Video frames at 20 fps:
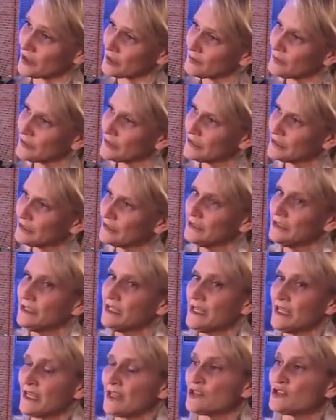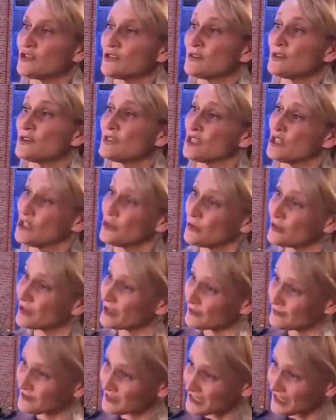input, ensures
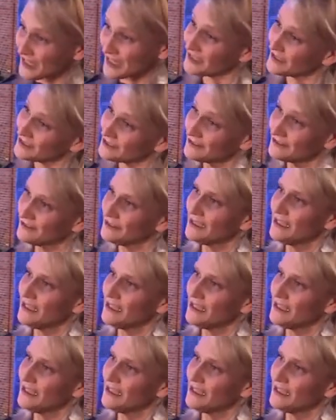security of the data,